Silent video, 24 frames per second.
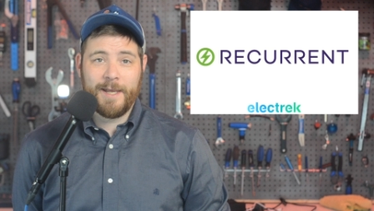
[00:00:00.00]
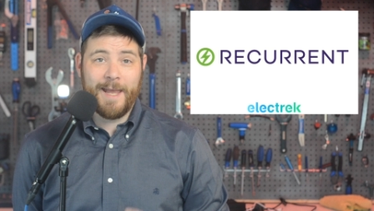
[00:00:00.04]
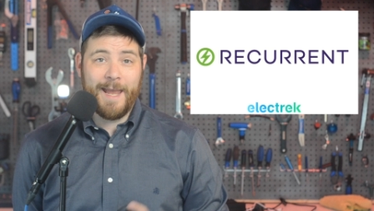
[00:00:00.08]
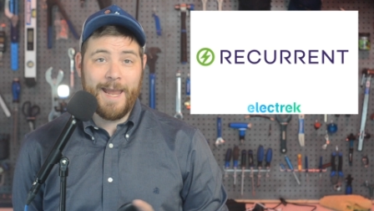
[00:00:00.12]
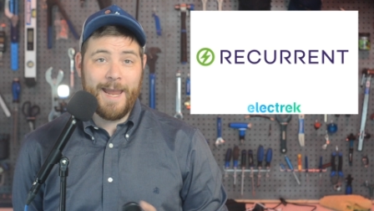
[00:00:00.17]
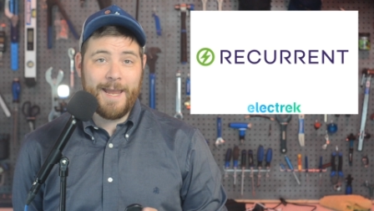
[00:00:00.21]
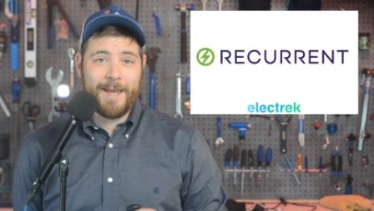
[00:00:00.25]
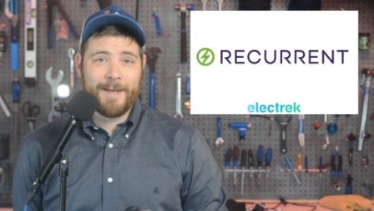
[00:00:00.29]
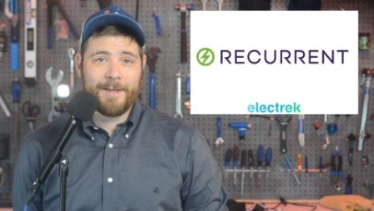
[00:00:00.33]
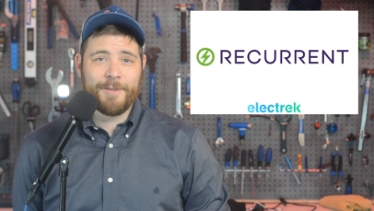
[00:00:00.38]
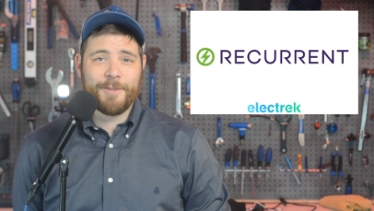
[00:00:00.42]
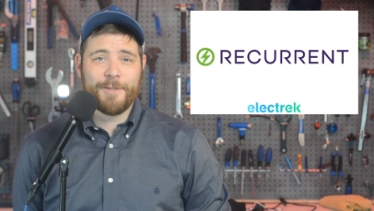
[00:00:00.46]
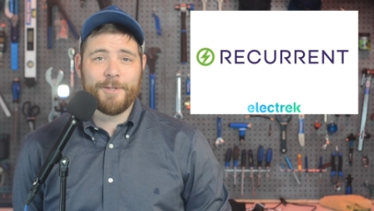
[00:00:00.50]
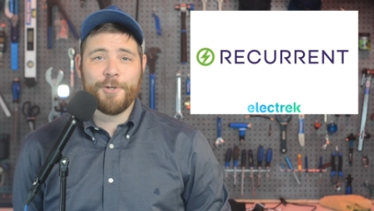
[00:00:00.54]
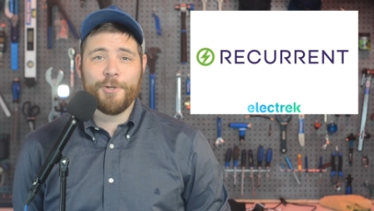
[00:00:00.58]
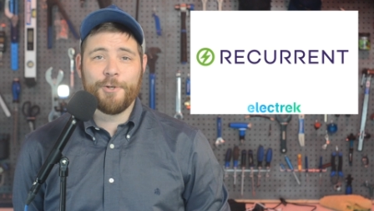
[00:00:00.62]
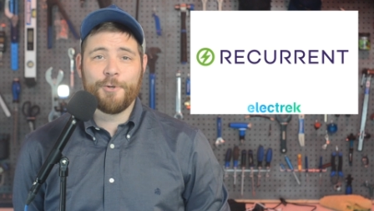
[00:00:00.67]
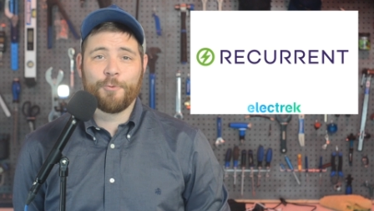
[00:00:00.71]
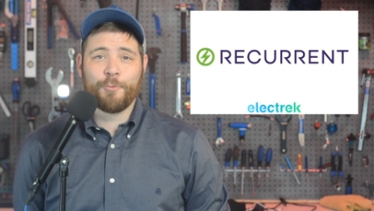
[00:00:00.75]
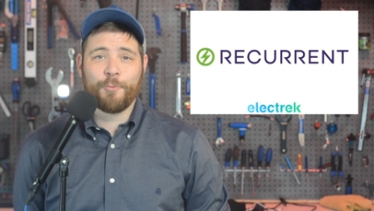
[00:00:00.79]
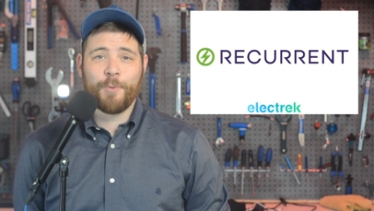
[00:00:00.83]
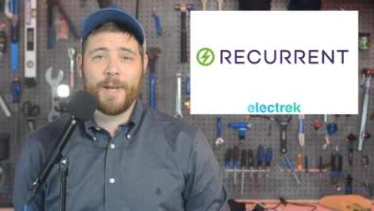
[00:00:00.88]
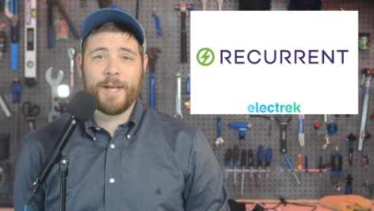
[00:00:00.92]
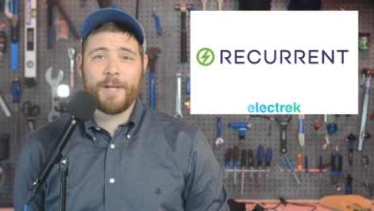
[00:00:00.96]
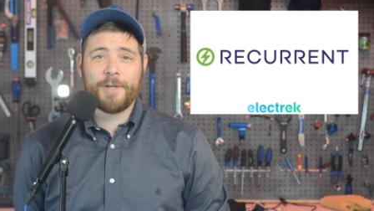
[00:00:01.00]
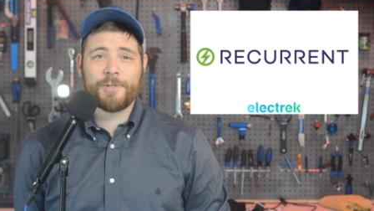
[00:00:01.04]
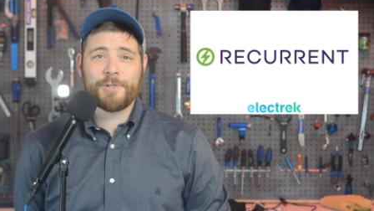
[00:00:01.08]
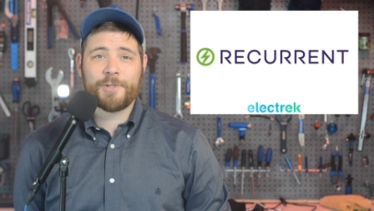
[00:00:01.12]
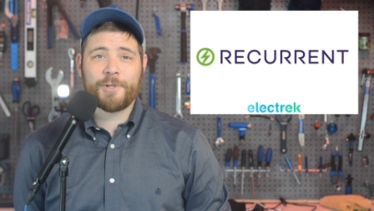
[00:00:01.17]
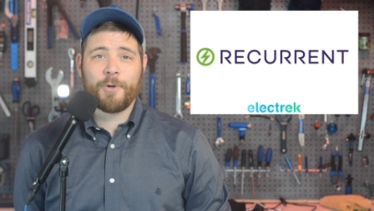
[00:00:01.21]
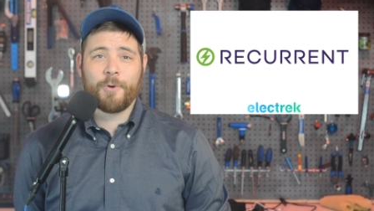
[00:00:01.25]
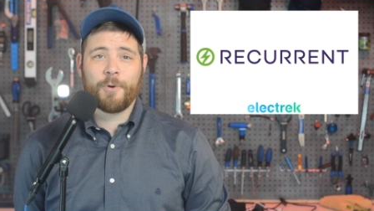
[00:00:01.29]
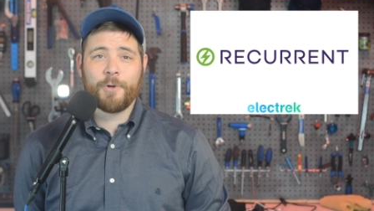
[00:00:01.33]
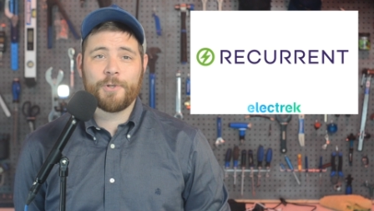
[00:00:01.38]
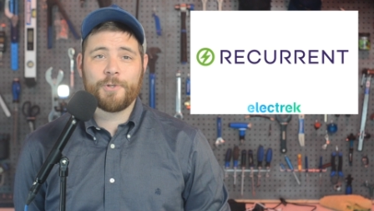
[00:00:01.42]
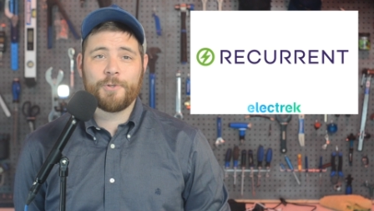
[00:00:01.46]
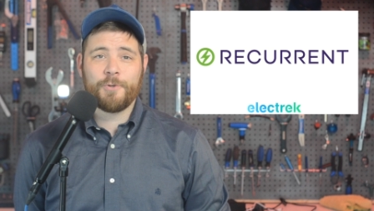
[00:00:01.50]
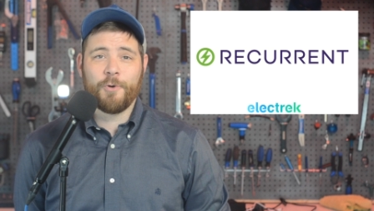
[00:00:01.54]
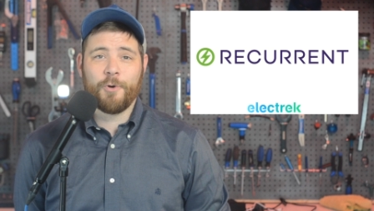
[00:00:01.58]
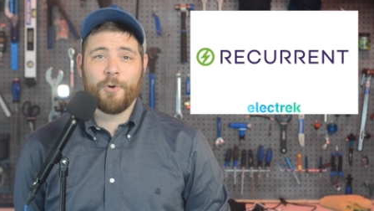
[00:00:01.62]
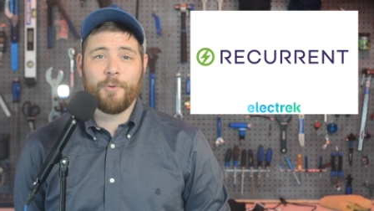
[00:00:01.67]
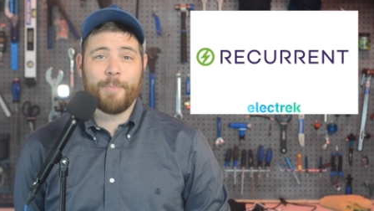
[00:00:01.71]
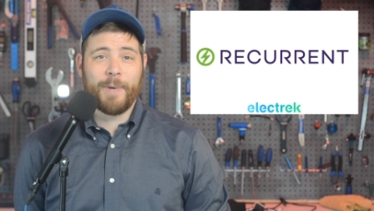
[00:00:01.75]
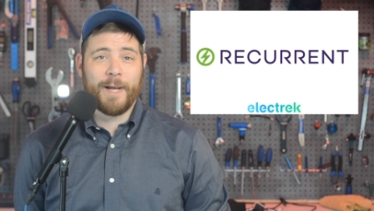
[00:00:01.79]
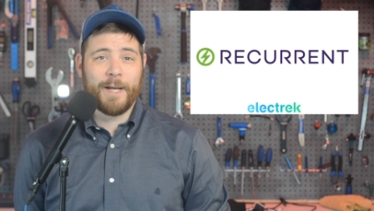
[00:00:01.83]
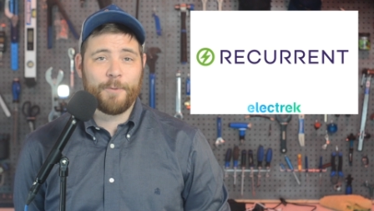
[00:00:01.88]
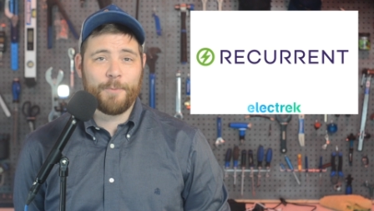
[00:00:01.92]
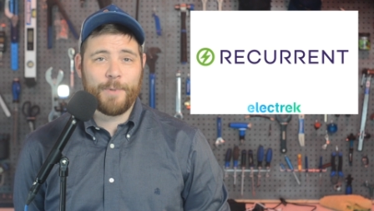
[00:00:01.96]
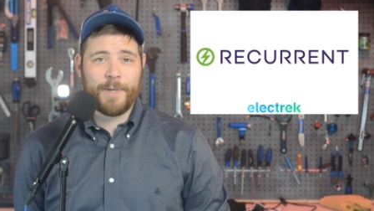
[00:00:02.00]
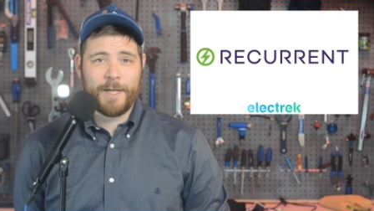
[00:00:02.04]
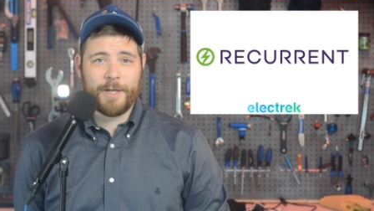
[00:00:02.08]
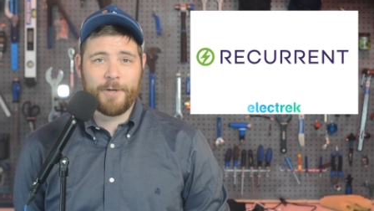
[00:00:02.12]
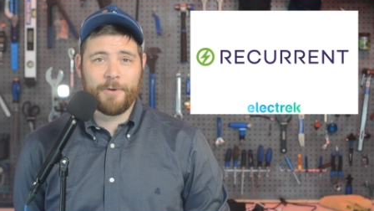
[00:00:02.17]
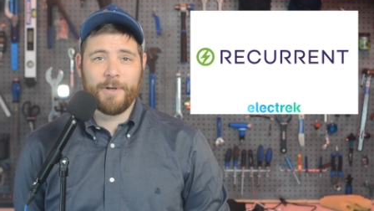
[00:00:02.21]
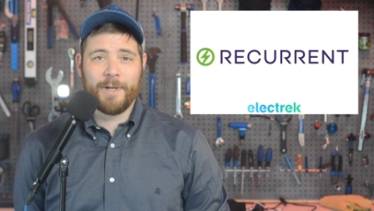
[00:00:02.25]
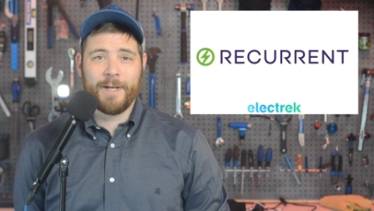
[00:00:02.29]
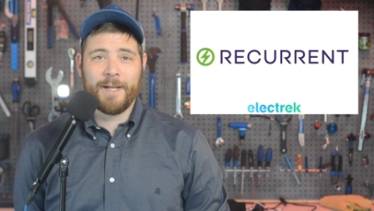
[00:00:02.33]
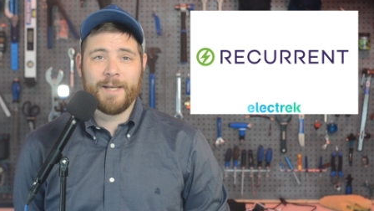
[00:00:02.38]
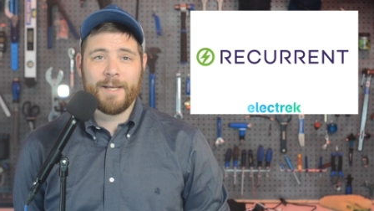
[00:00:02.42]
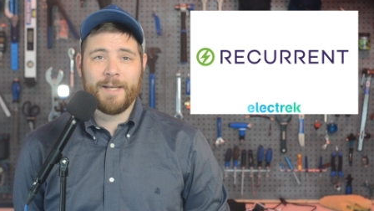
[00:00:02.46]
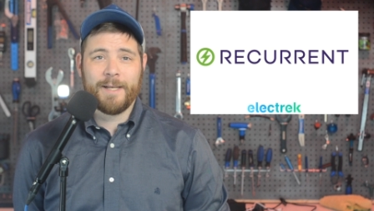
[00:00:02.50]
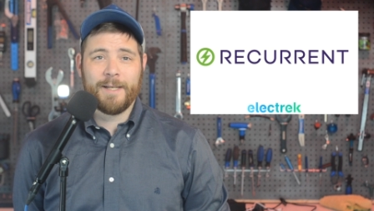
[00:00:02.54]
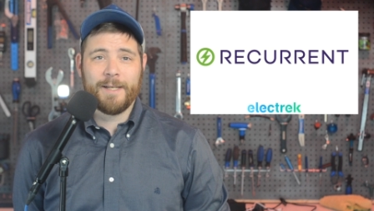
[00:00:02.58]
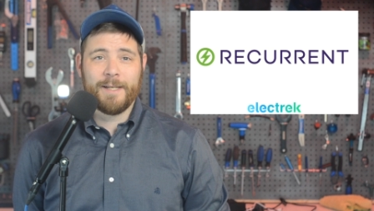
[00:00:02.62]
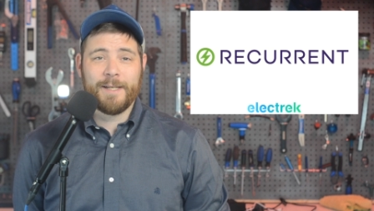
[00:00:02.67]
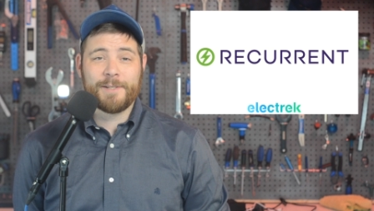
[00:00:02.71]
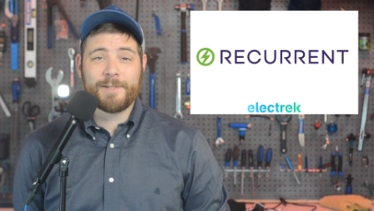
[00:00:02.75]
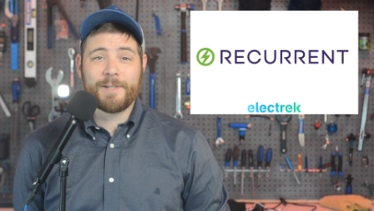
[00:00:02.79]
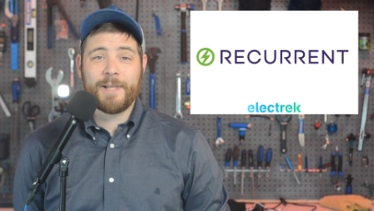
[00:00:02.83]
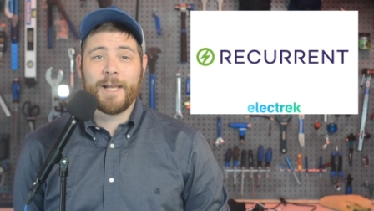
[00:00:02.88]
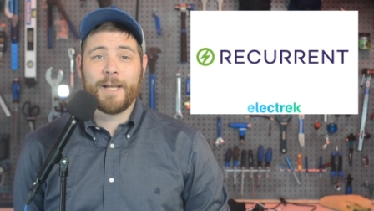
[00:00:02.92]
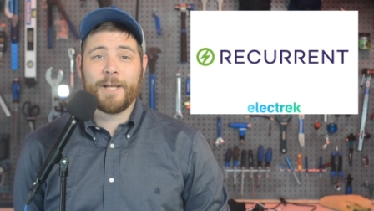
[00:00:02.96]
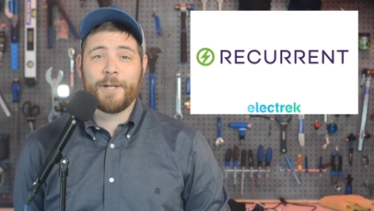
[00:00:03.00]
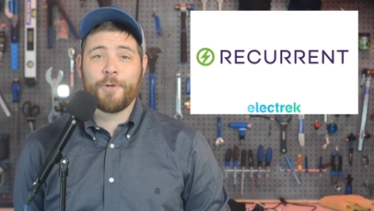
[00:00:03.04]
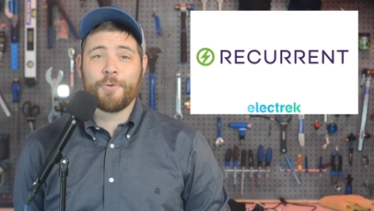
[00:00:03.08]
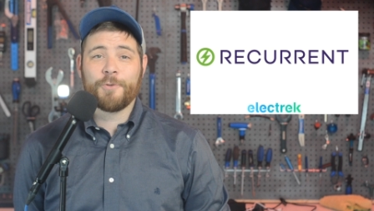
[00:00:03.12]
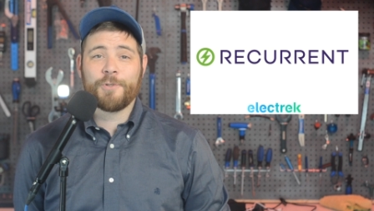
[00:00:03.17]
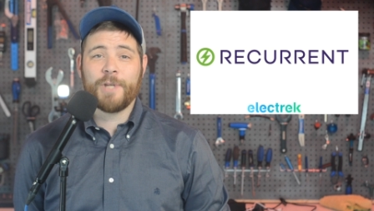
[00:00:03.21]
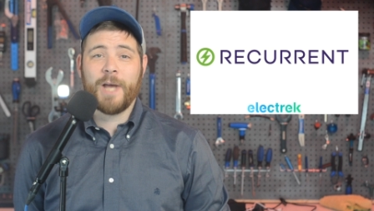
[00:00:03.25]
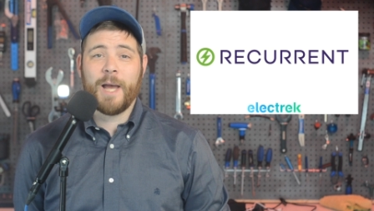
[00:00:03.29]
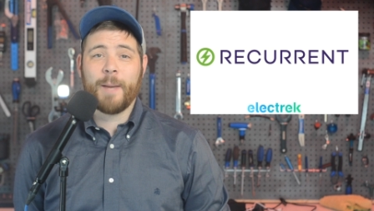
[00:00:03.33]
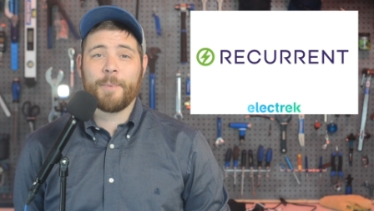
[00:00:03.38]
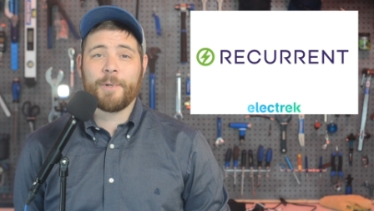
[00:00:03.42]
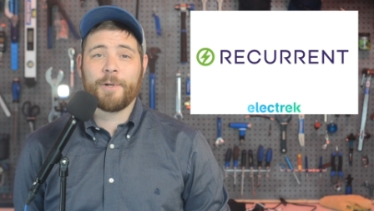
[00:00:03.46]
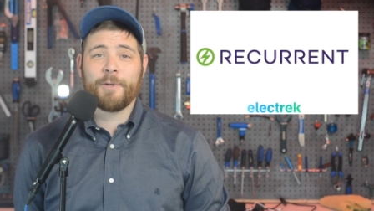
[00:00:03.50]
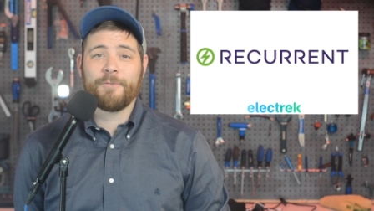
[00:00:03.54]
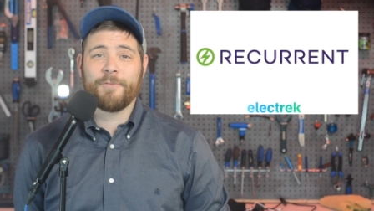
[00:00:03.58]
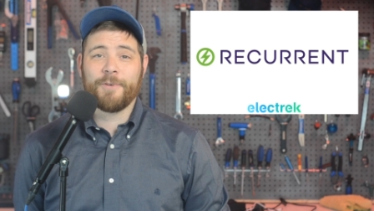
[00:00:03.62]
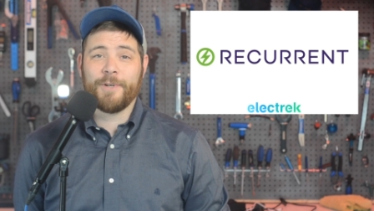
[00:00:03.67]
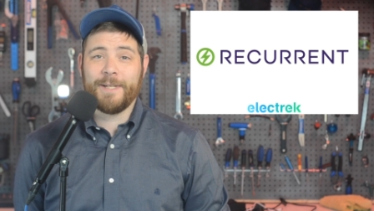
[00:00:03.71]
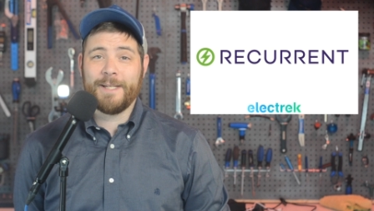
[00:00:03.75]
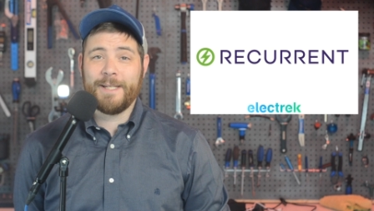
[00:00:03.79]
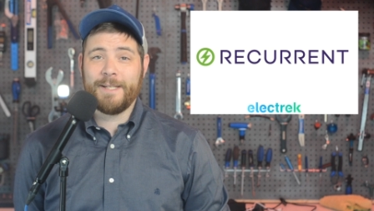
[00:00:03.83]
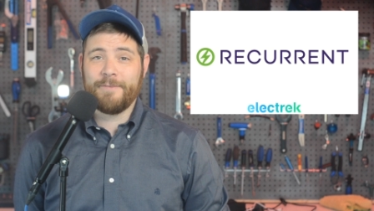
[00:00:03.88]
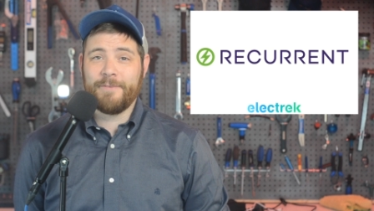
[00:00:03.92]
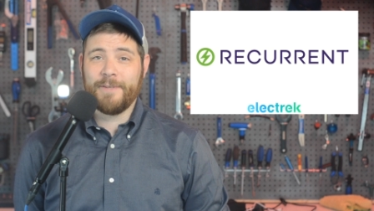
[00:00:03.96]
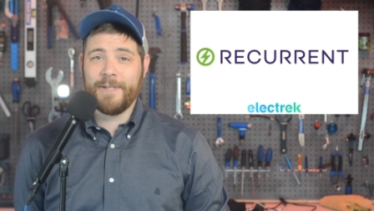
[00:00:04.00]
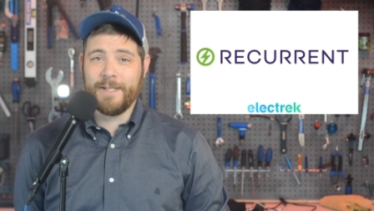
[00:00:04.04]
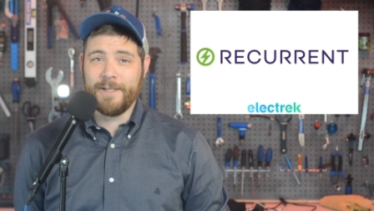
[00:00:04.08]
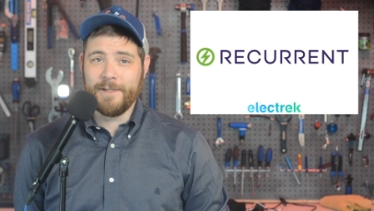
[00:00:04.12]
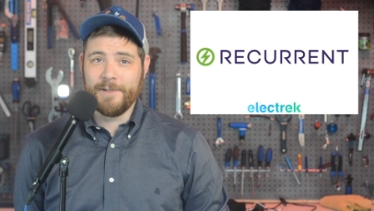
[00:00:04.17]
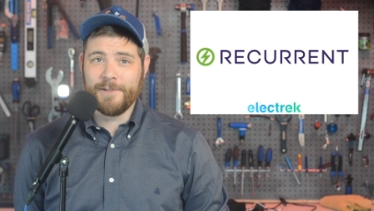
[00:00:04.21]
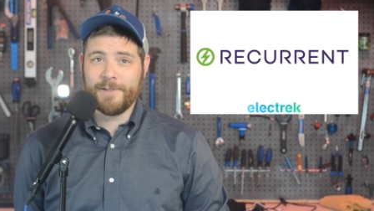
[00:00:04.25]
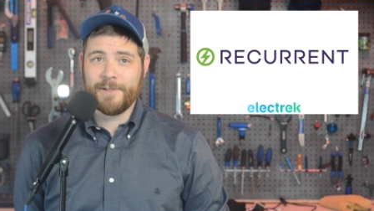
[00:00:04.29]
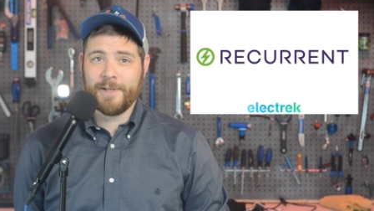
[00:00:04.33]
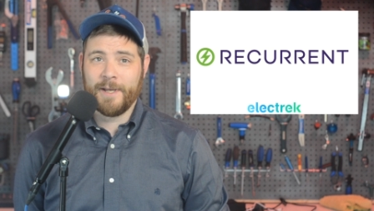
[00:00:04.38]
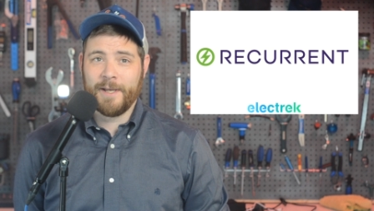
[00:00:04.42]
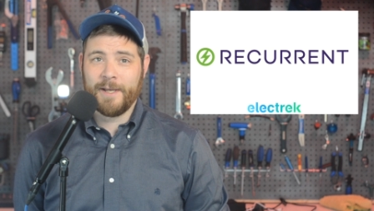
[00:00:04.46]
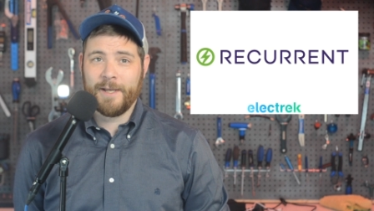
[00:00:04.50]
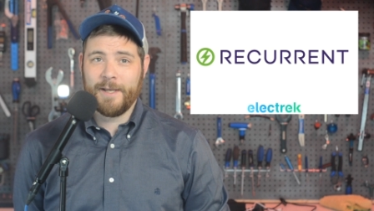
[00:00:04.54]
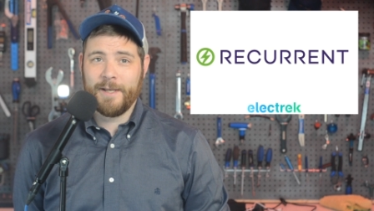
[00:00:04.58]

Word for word: And the new range score tool by Recurrent is like an odometer for EVs.